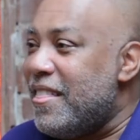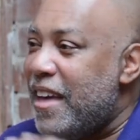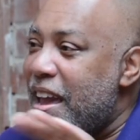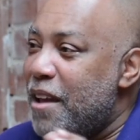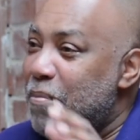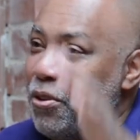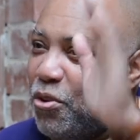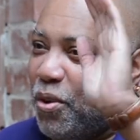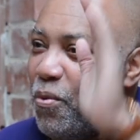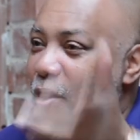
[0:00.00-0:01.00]
And they
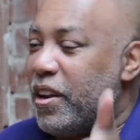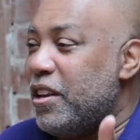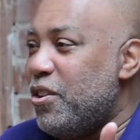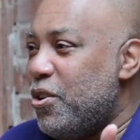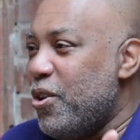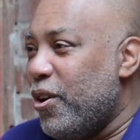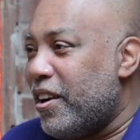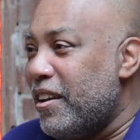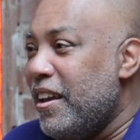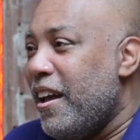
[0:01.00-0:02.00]
had been doing work in New
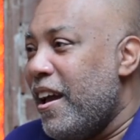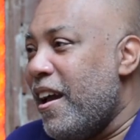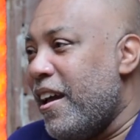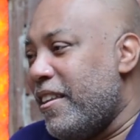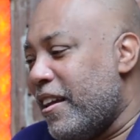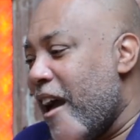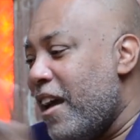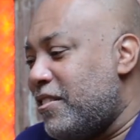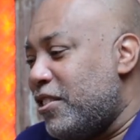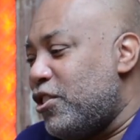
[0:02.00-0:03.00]
York, and
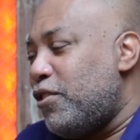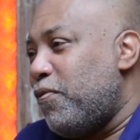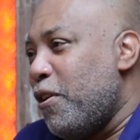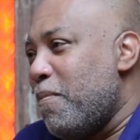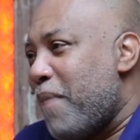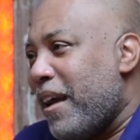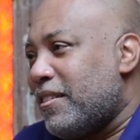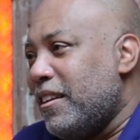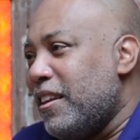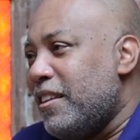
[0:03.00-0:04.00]
the guys had just flown
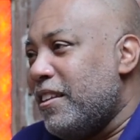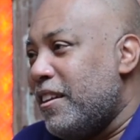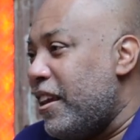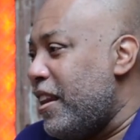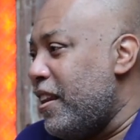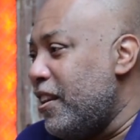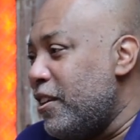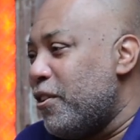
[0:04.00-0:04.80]
back to London, and they